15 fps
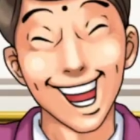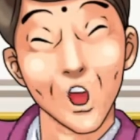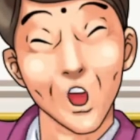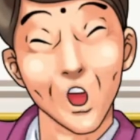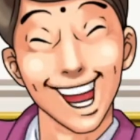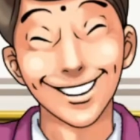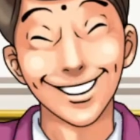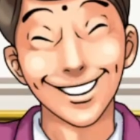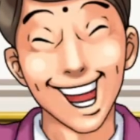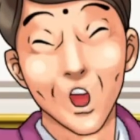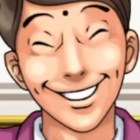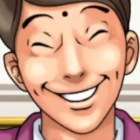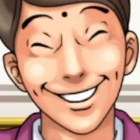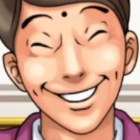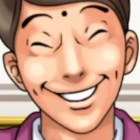Well,
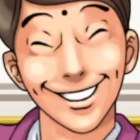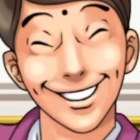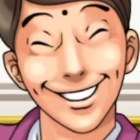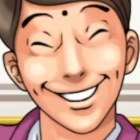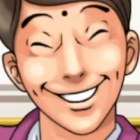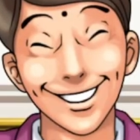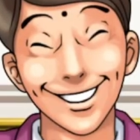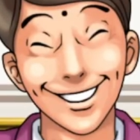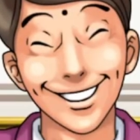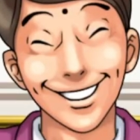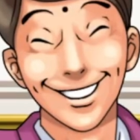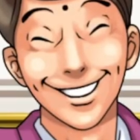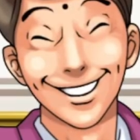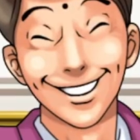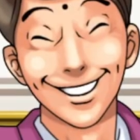you see, I don't have a
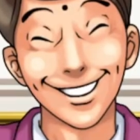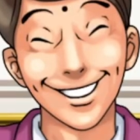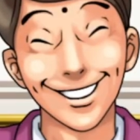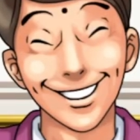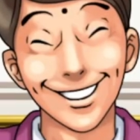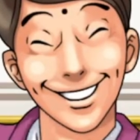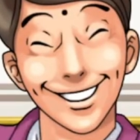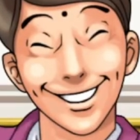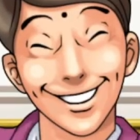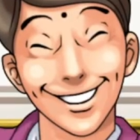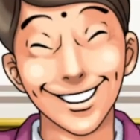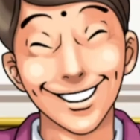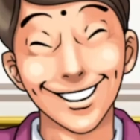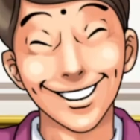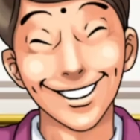cell phone. He
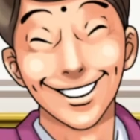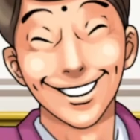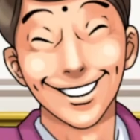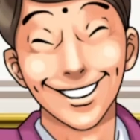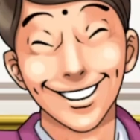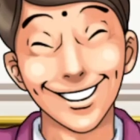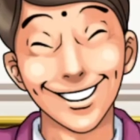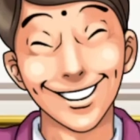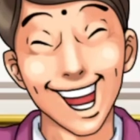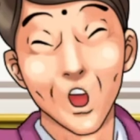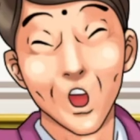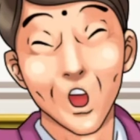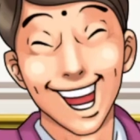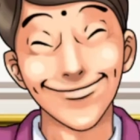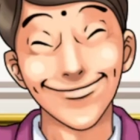does not.
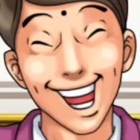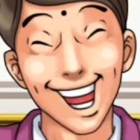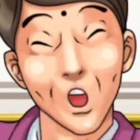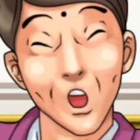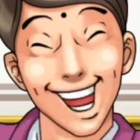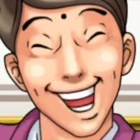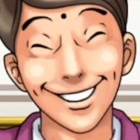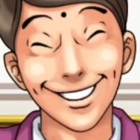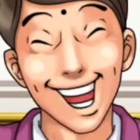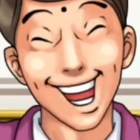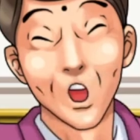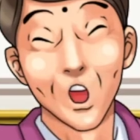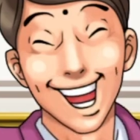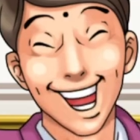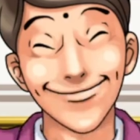And
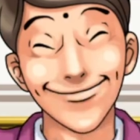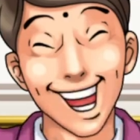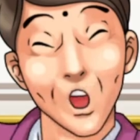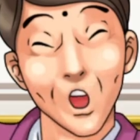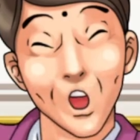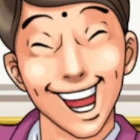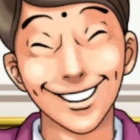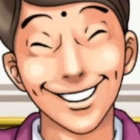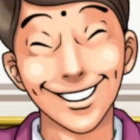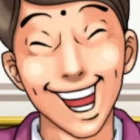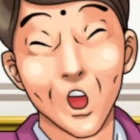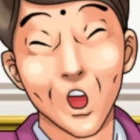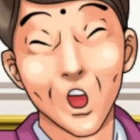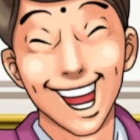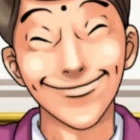being the middle of the
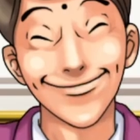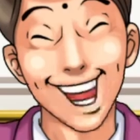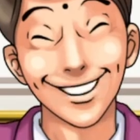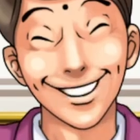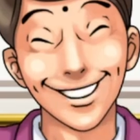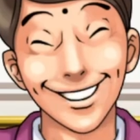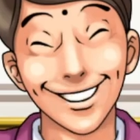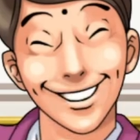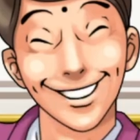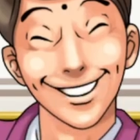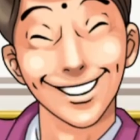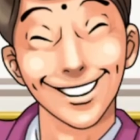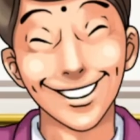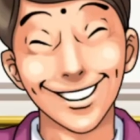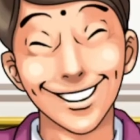afternoon, there was no
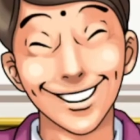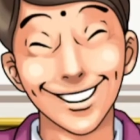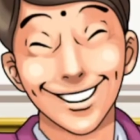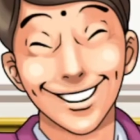answer at the